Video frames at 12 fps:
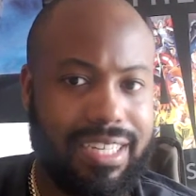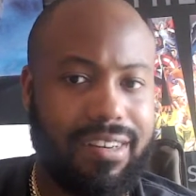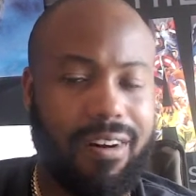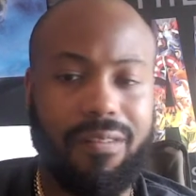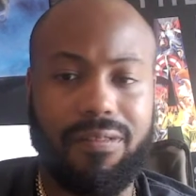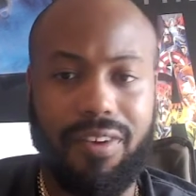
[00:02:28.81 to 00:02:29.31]

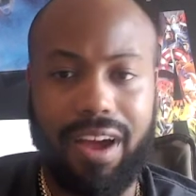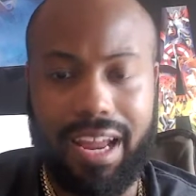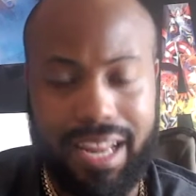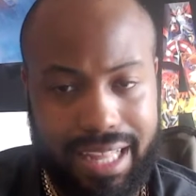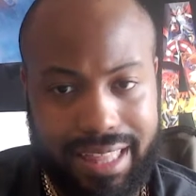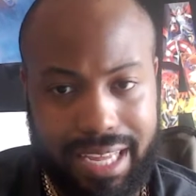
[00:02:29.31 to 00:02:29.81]
on
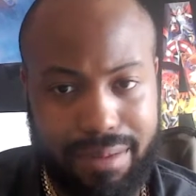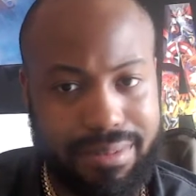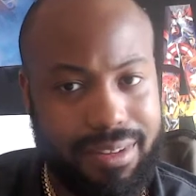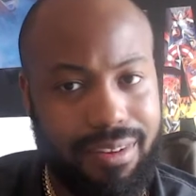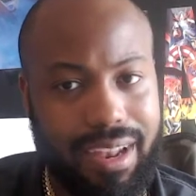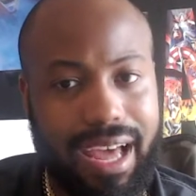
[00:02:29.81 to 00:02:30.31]
Friday I think it was
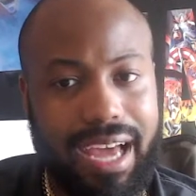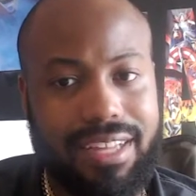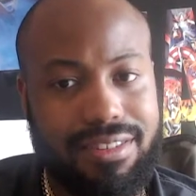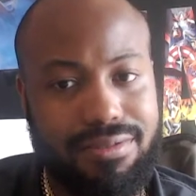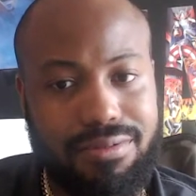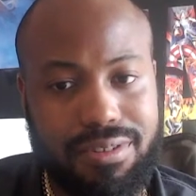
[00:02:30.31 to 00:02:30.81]
online
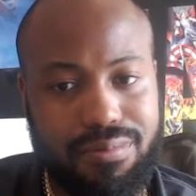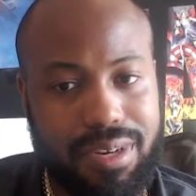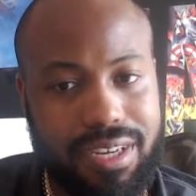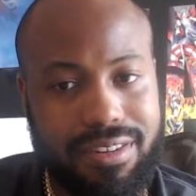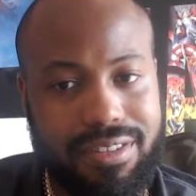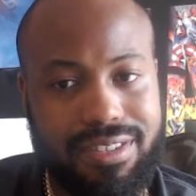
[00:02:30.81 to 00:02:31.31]
too as
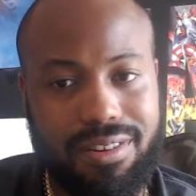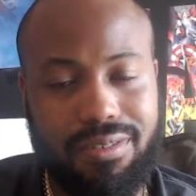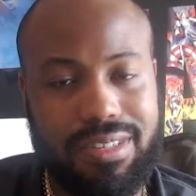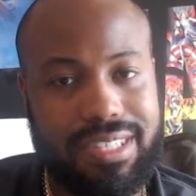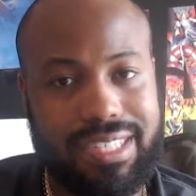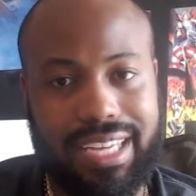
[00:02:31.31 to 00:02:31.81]
well. So
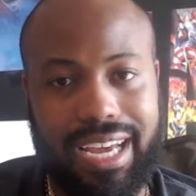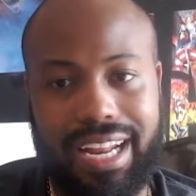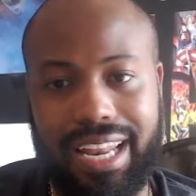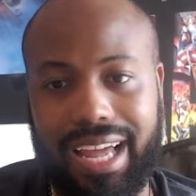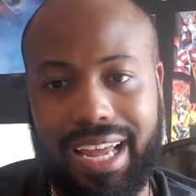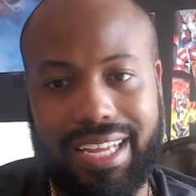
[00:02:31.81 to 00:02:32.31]
it's just kind of
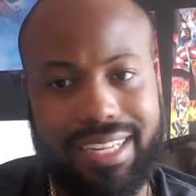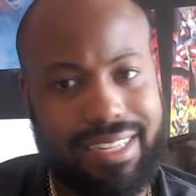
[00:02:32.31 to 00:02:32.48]
like,